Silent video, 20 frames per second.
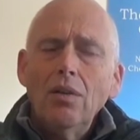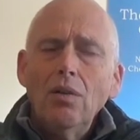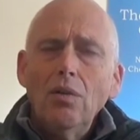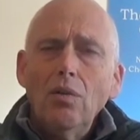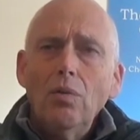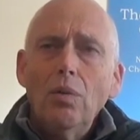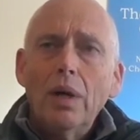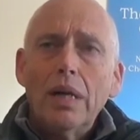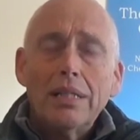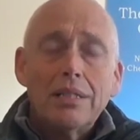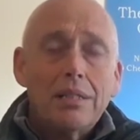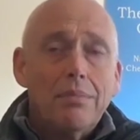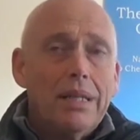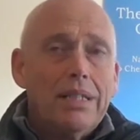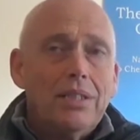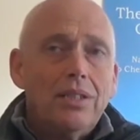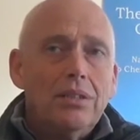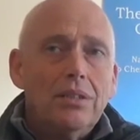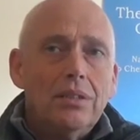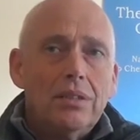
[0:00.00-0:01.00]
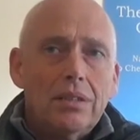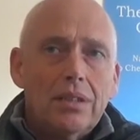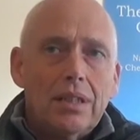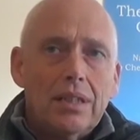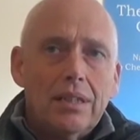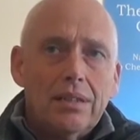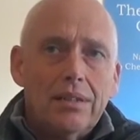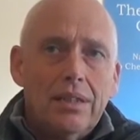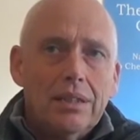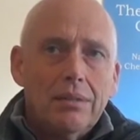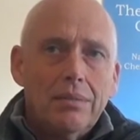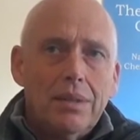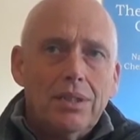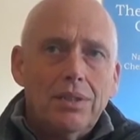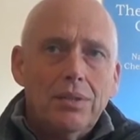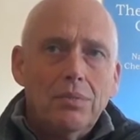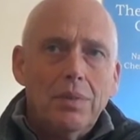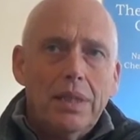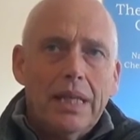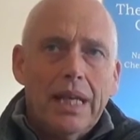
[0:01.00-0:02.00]
Well, as I mentioned,
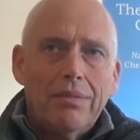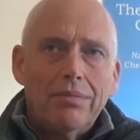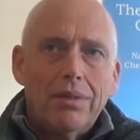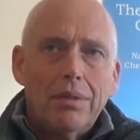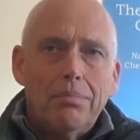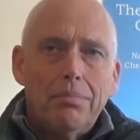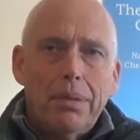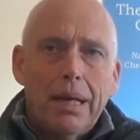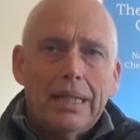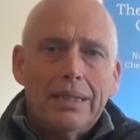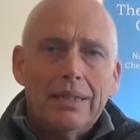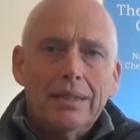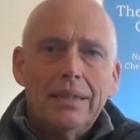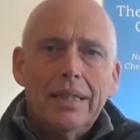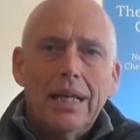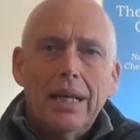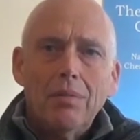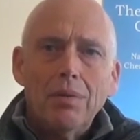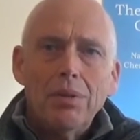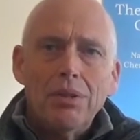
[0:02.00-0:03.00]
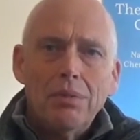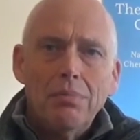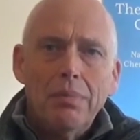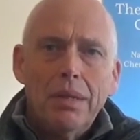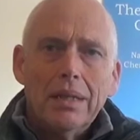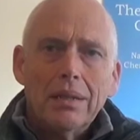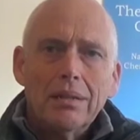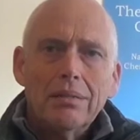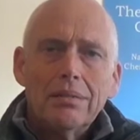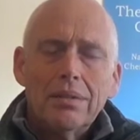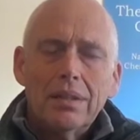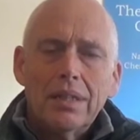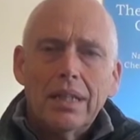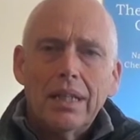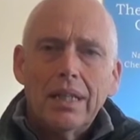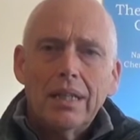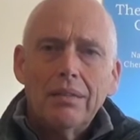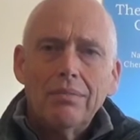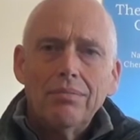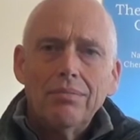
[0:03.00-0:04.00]
we have a patent now with the mill
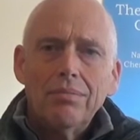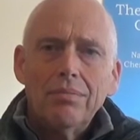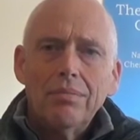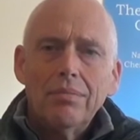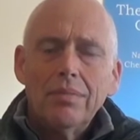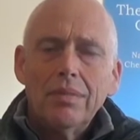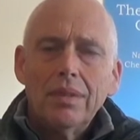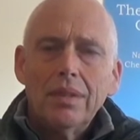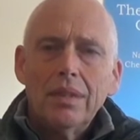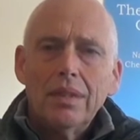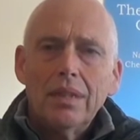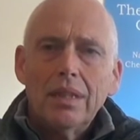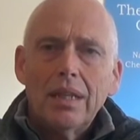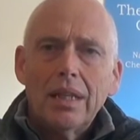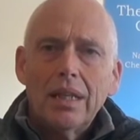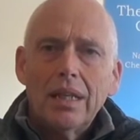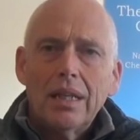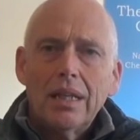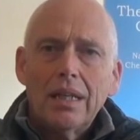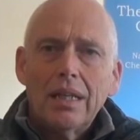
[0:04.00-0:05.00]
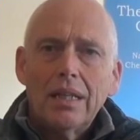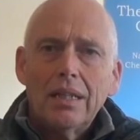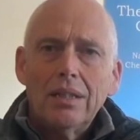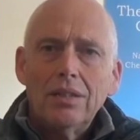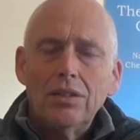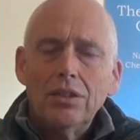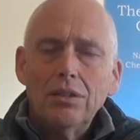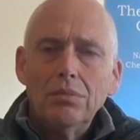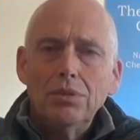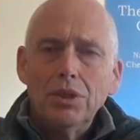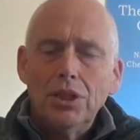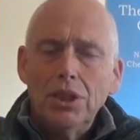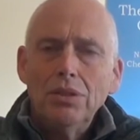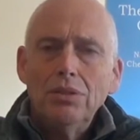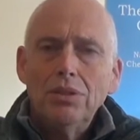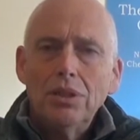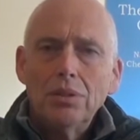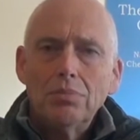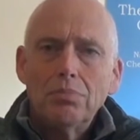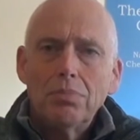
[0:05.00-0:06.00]
to produce
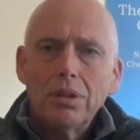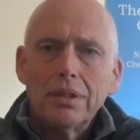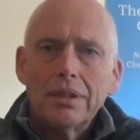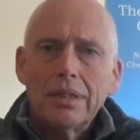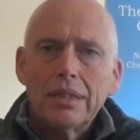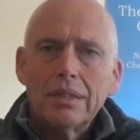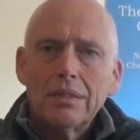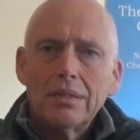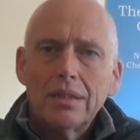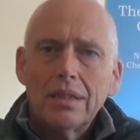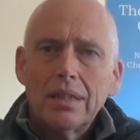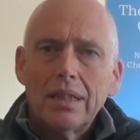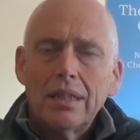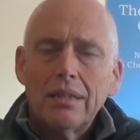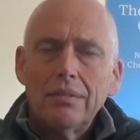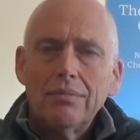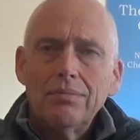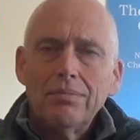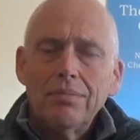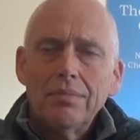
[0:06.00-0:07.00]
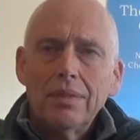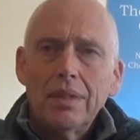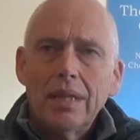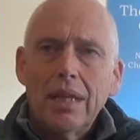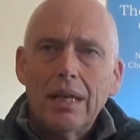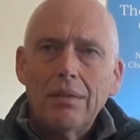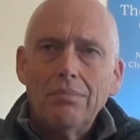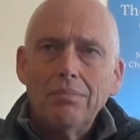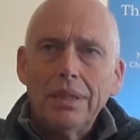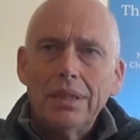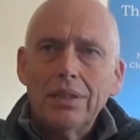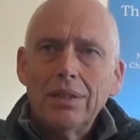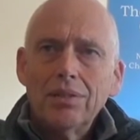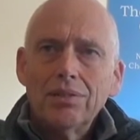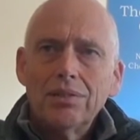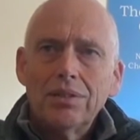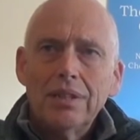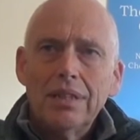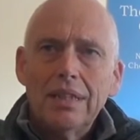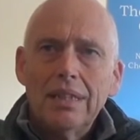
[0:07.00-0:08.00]
this product, and
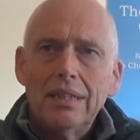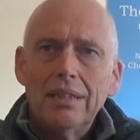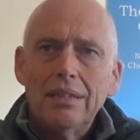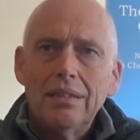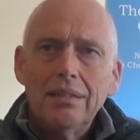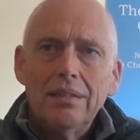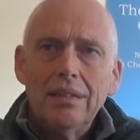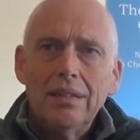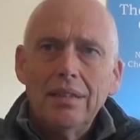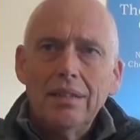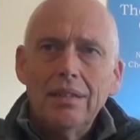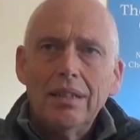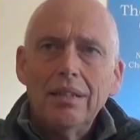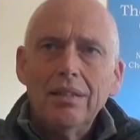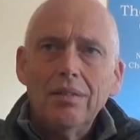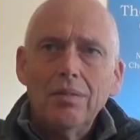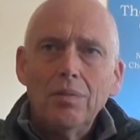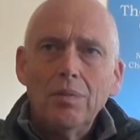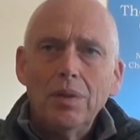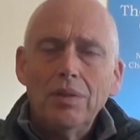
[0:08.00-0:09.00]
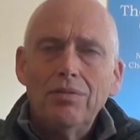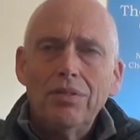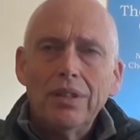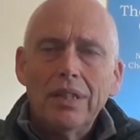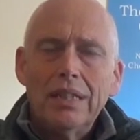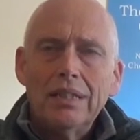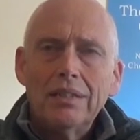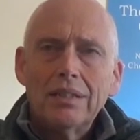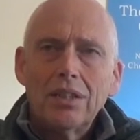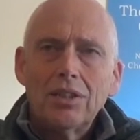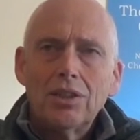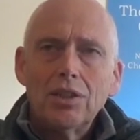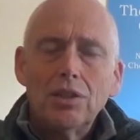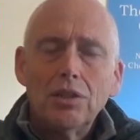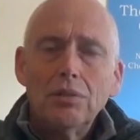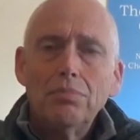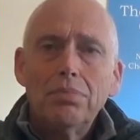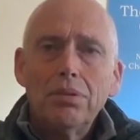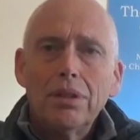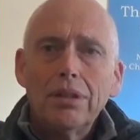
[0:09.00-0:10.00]
because we feel it's such a
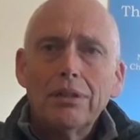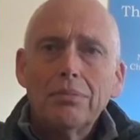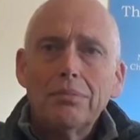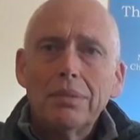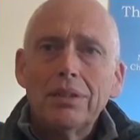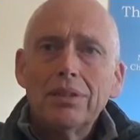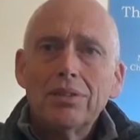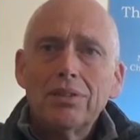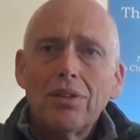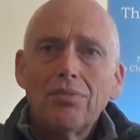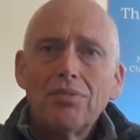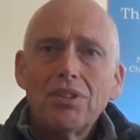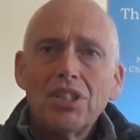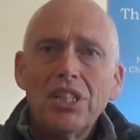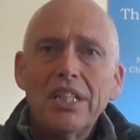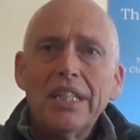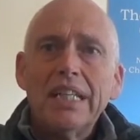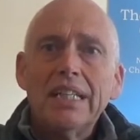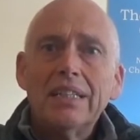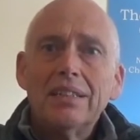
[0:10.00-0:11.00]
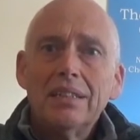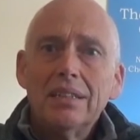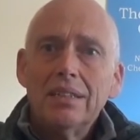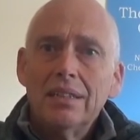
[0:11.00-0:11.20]
good product, because obviously it